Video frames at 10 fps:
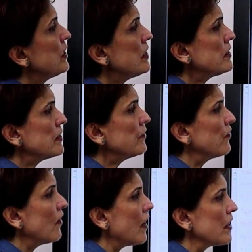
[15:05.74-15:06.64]
we need to
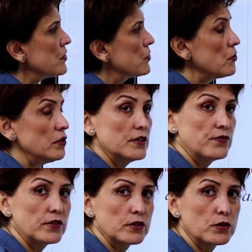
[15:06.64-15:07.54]
find two
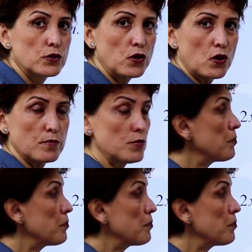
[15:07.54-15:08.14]
different terms.